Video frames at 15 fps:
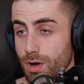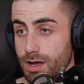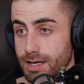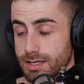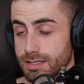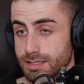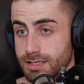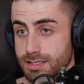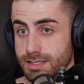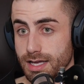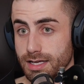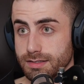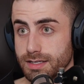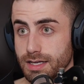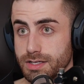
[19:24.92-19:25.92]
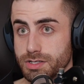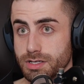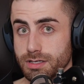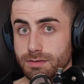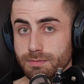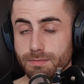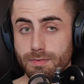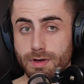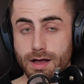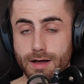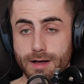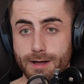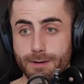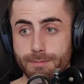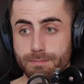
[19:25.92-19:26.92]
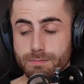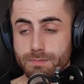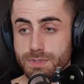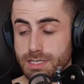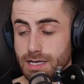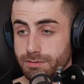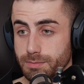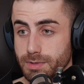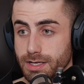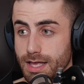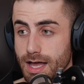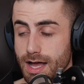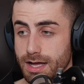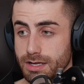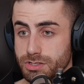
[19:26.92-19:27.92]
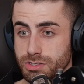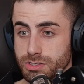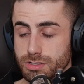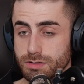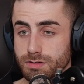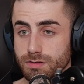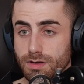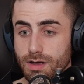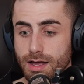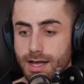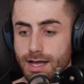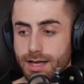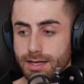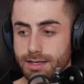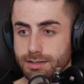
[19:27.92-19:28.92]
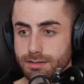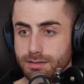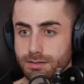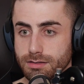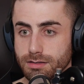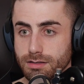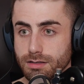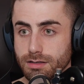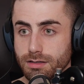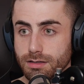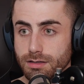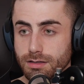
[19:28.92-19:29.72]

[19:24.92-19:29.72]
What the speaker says: was working as an estate agent, saved a bit of cash, and